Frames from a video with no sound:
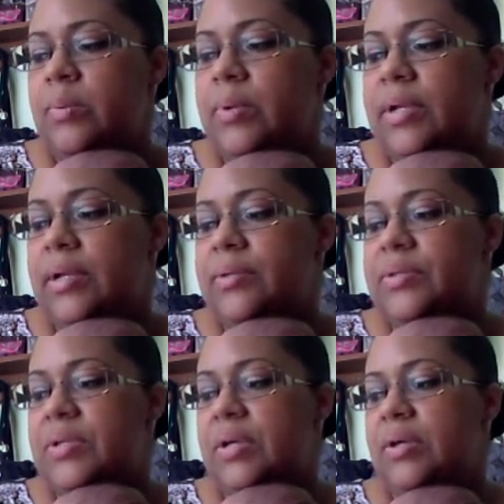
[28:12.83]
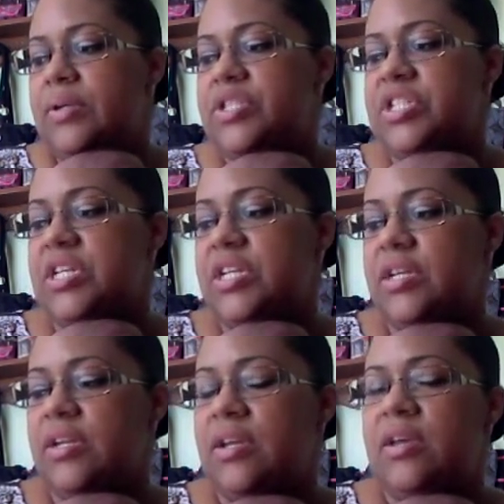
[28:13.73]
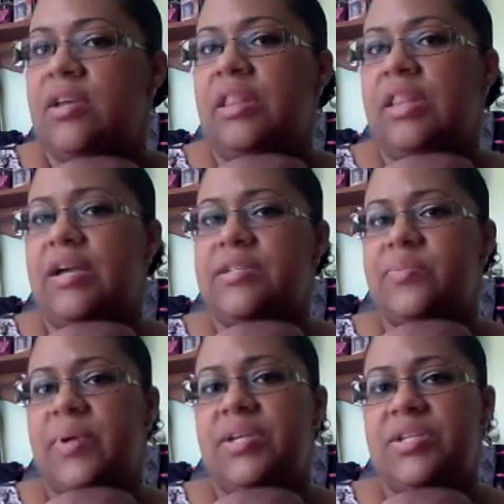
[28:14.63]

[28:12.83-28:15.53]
What else? She lost weight.